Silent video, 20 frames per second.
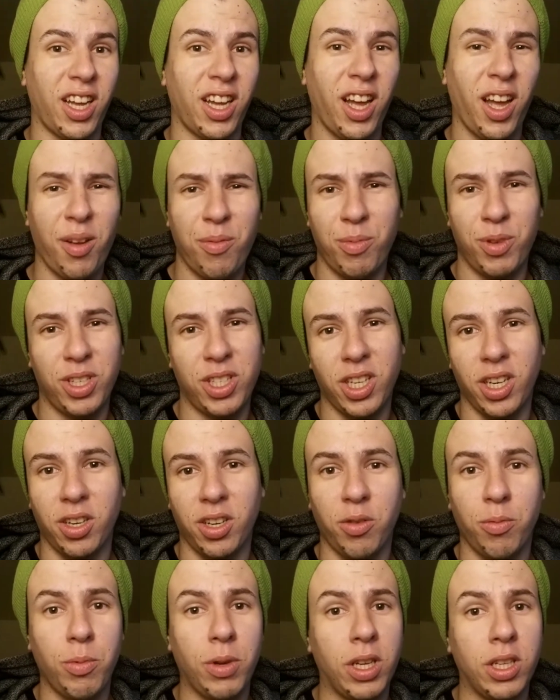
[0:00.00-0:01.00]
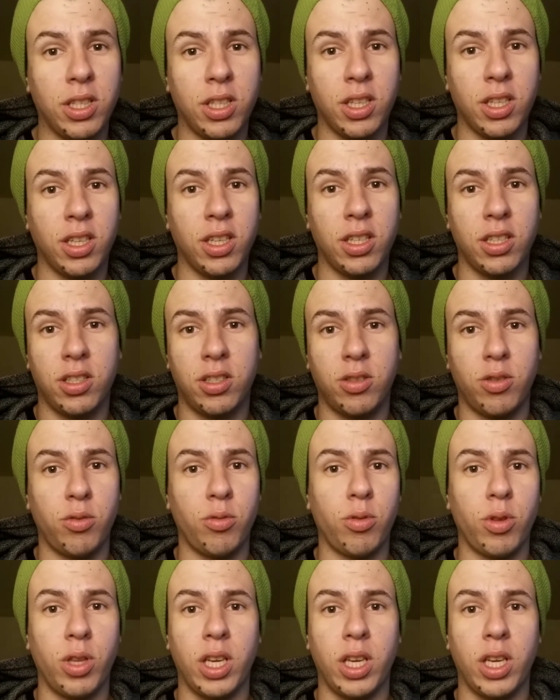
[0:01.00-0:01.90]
I'm a technomasochist, dude.